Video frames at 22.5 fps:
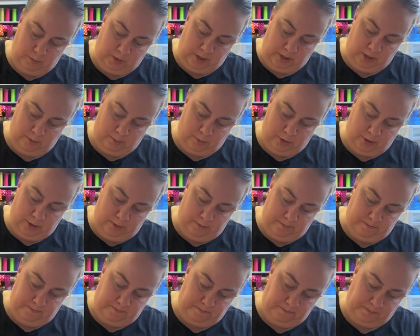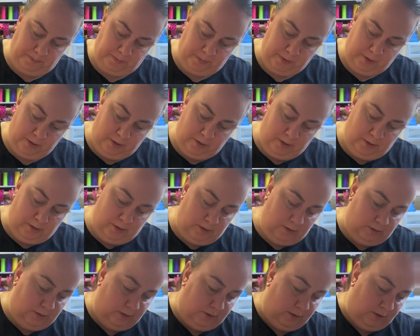paint it brown.
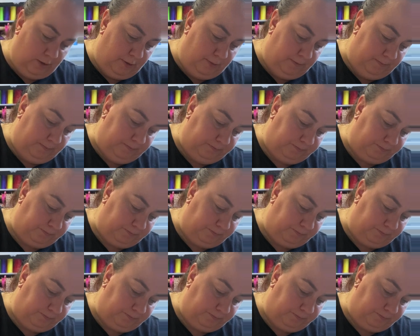So